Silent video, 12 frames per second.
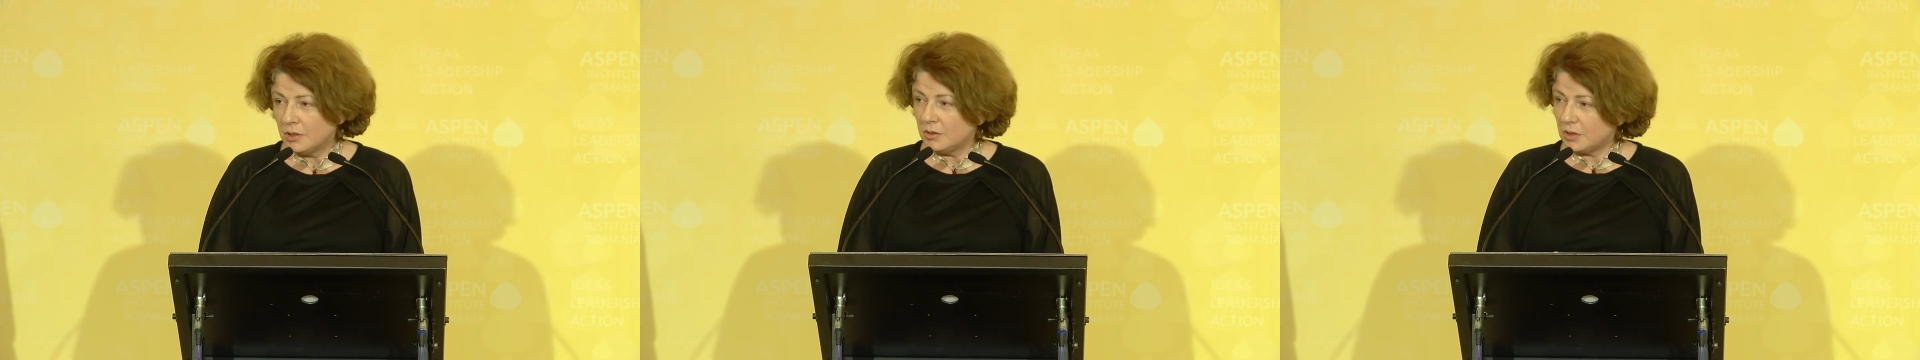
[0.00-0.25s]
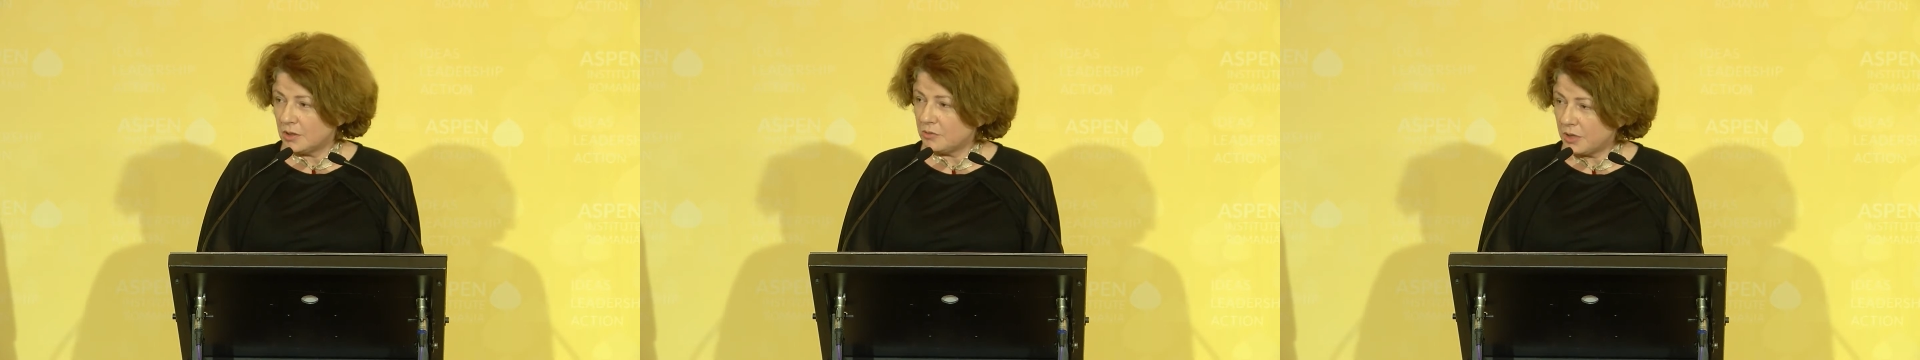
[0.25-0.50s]

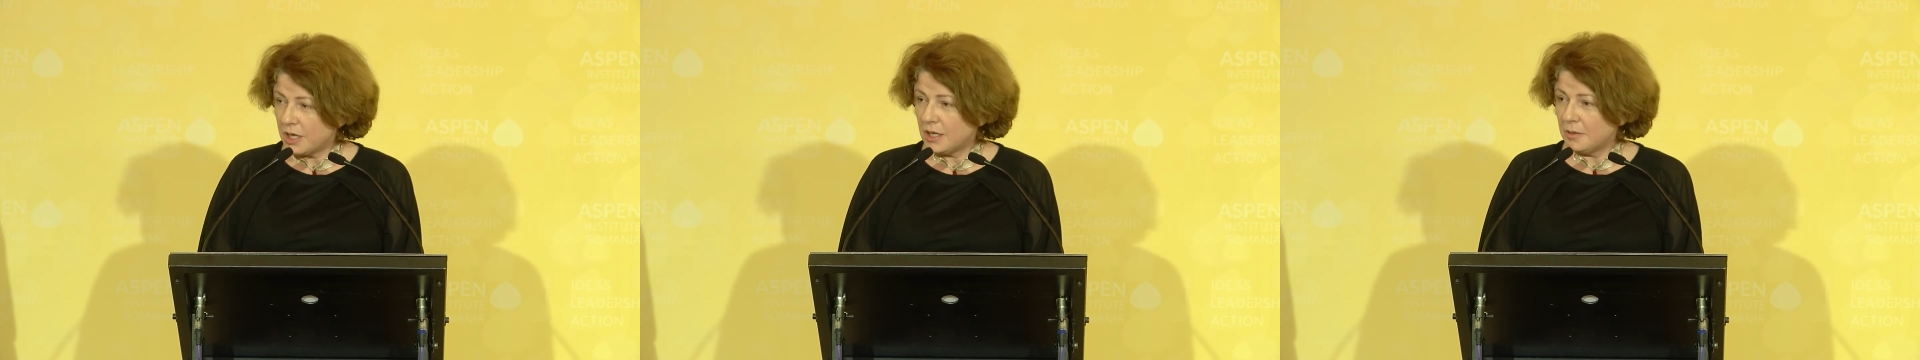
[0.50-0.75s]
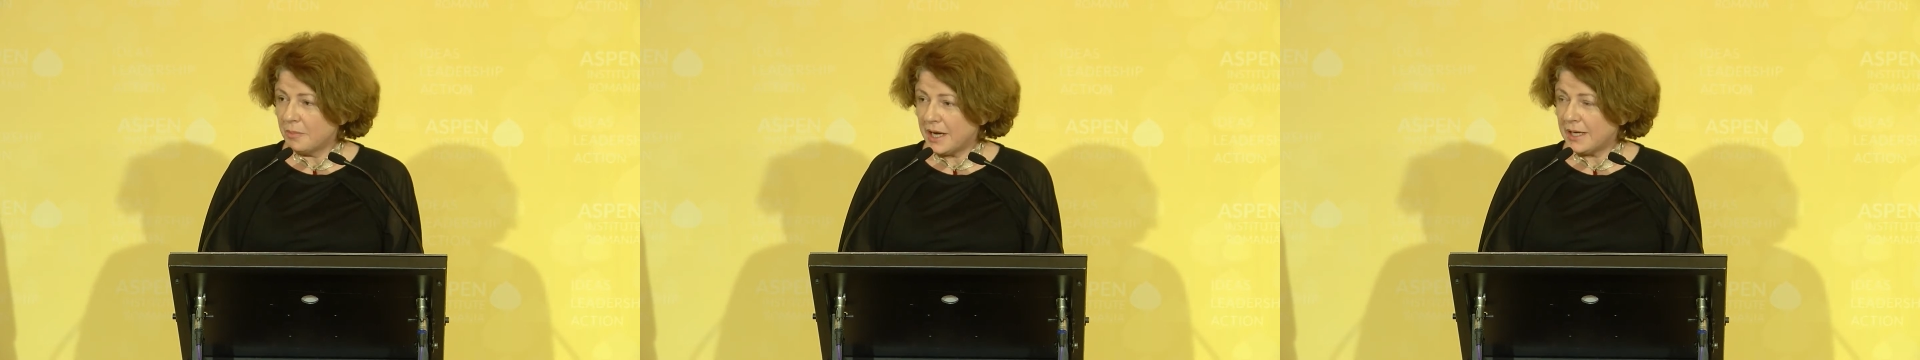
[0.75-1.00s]
a
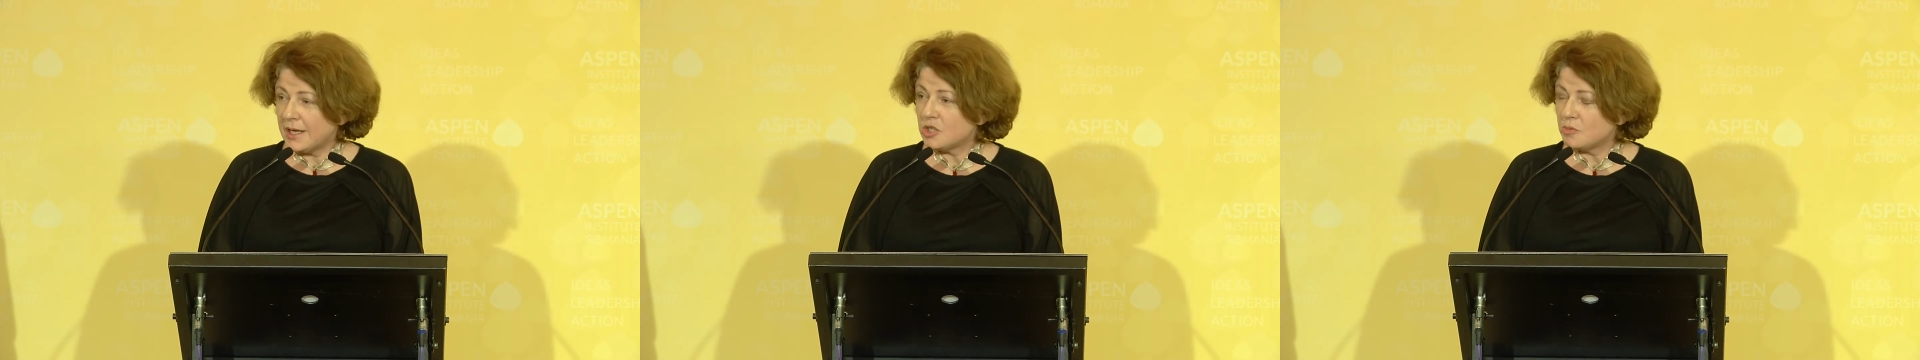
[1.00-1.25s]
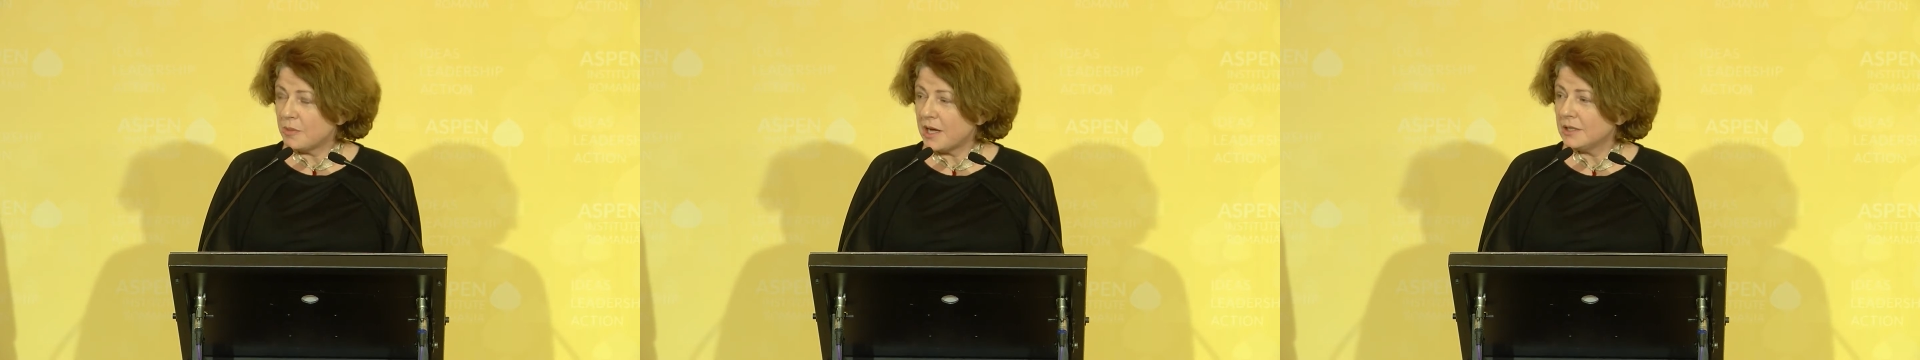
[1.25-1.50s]
real
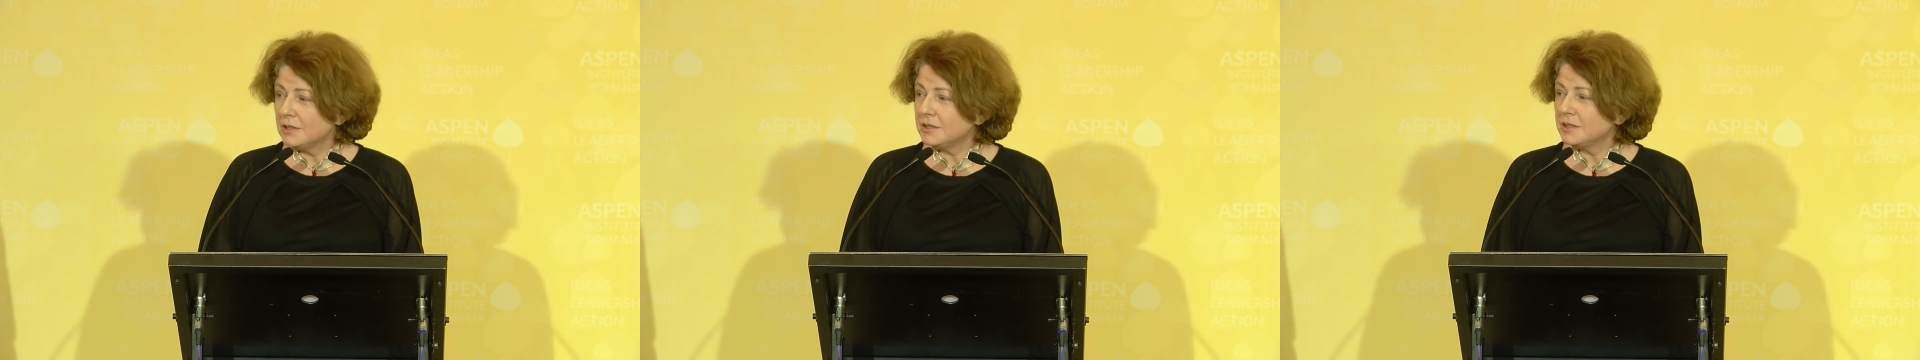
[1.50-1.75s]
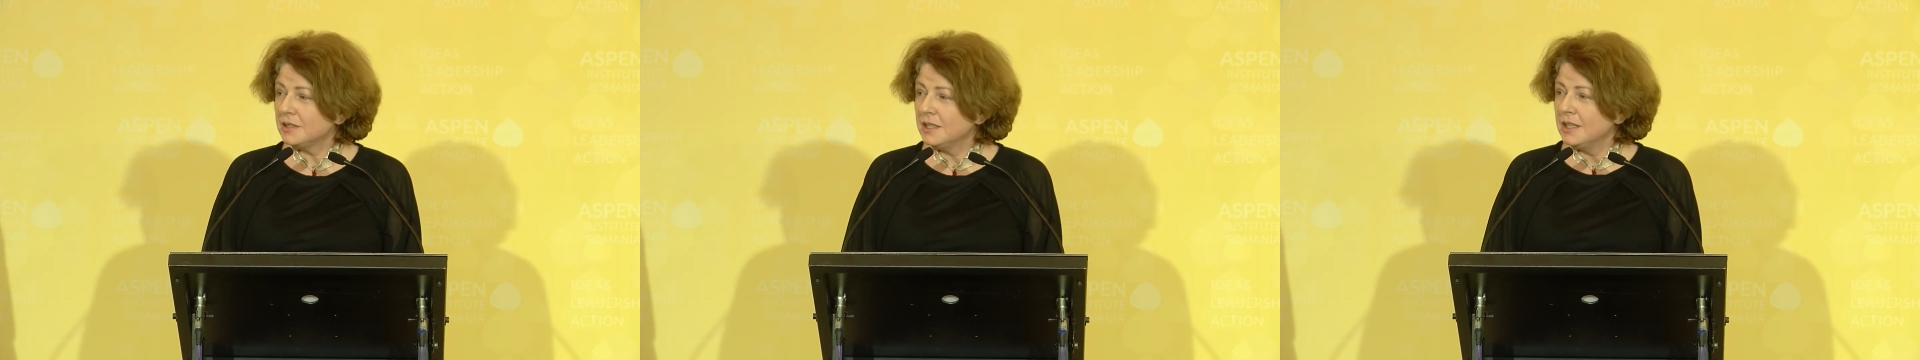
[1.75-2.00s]
management